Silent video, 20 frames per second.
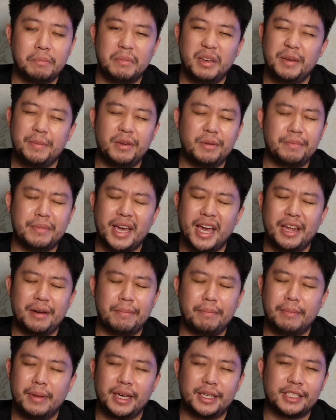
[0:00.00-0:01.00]
maybe
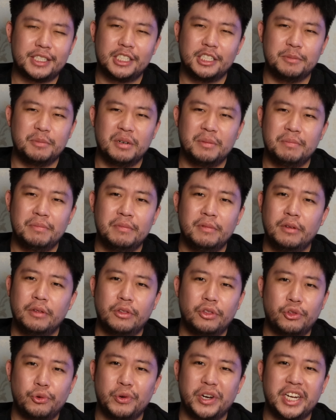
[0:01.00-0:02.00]
at maximum
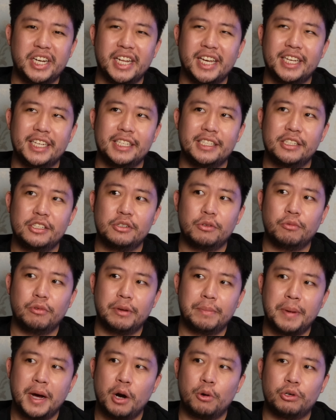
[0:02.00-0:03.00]
3 days
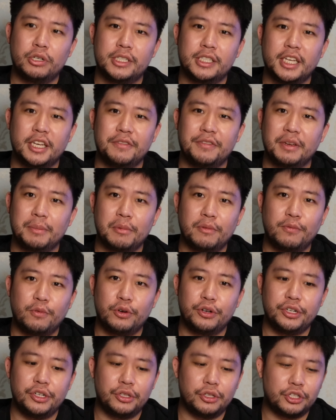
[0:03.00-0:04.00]
with power saving
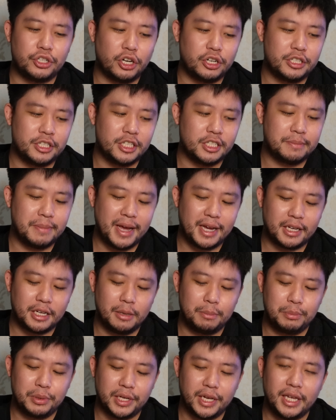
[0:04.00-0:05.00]
before you need to charge this back
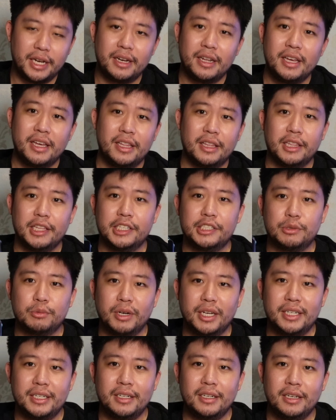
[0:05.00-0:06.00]
up again. This
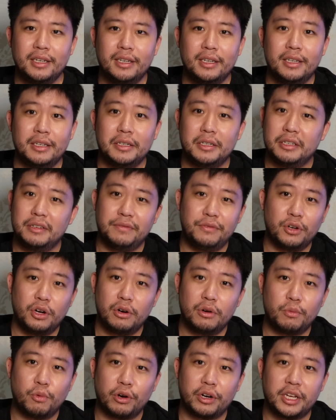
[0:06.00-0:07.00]
one, if
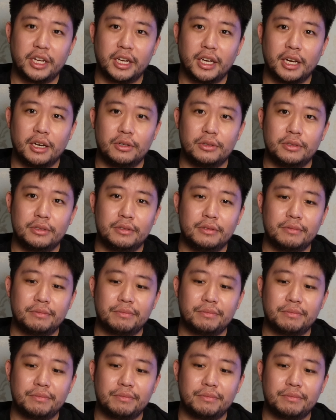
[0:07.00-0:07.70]
you're working out,